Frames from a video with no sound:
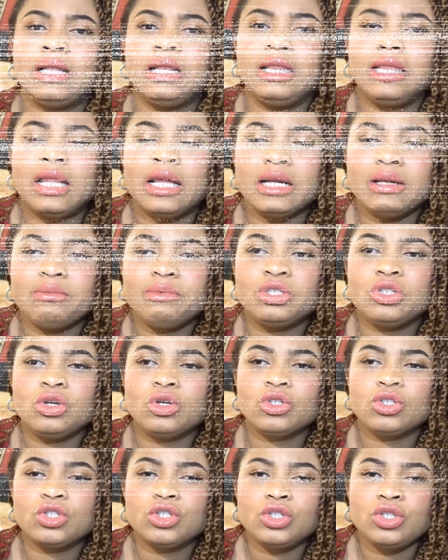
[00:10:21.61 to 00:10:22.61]
Let it be
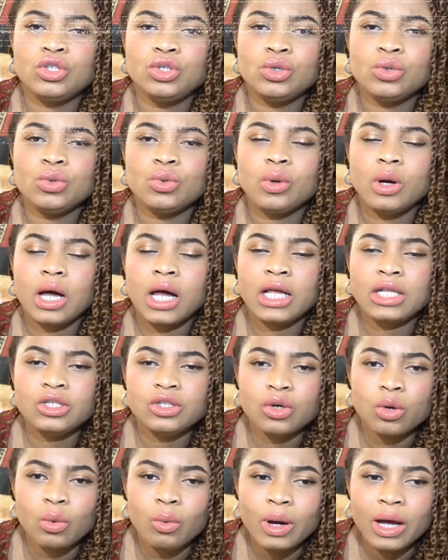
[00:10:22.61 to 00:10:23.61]
just you and
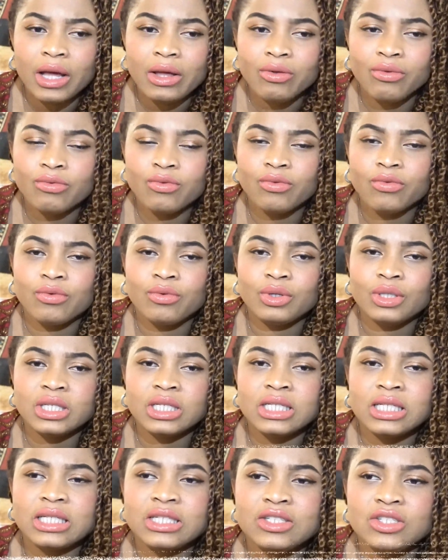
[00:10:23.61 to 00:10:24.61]
your wife.
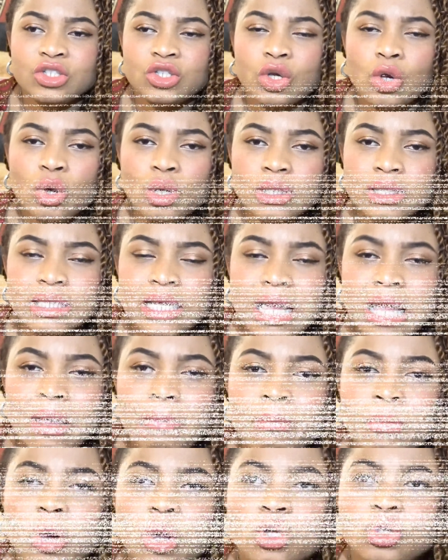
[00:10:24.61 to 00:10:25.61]
This is your time.
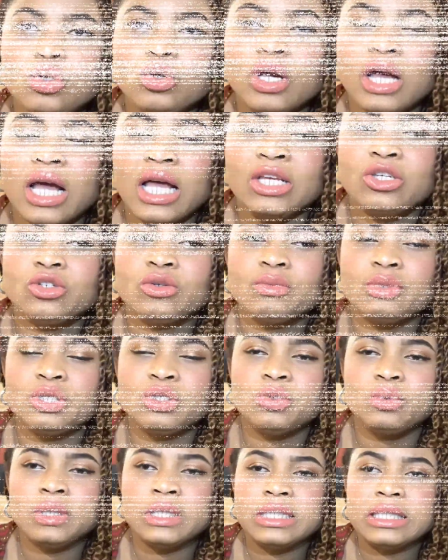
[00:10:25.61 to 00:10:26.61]
You guys should be
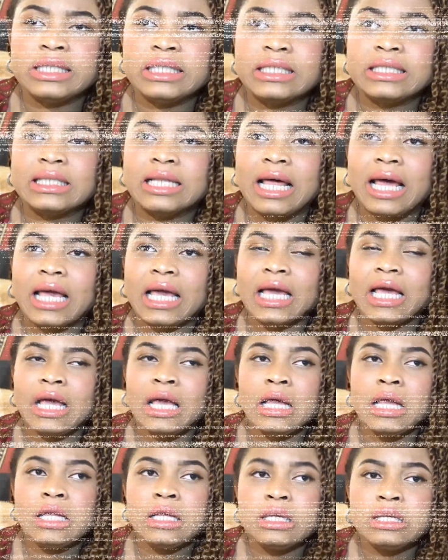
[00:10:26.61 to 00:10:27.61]
doing this like
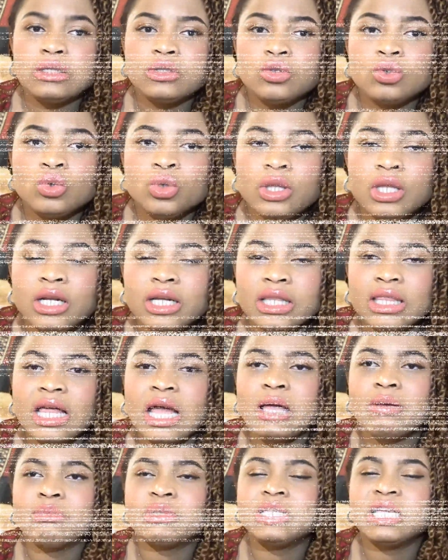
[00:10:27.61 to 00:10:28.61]
2-3
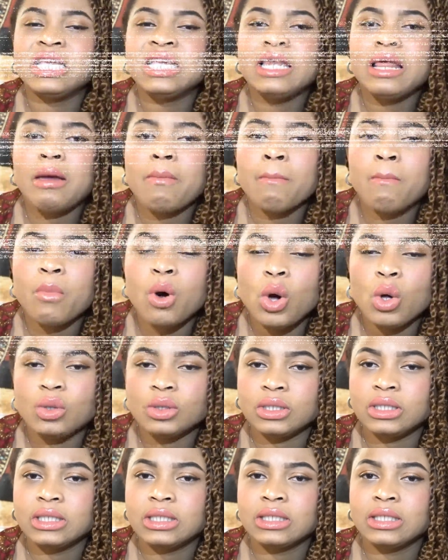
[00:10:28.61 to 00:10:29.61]
times in a
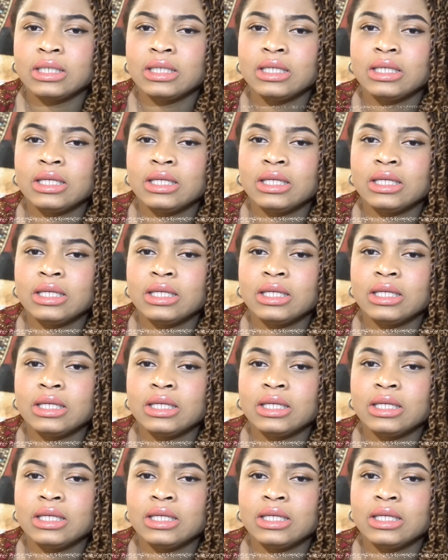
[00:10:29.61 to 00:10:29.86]
month.